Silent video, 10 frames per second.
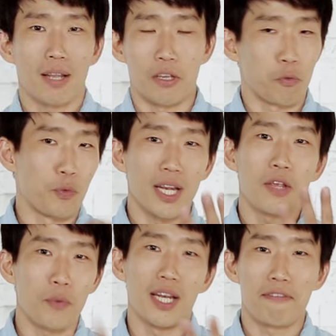Like
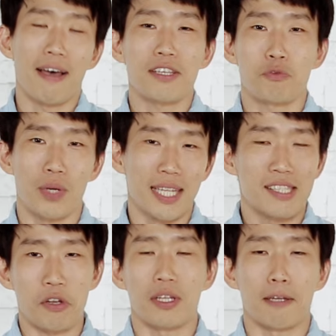really fast, really
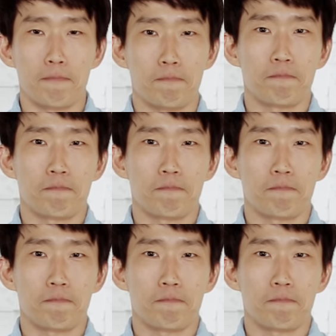suddenly.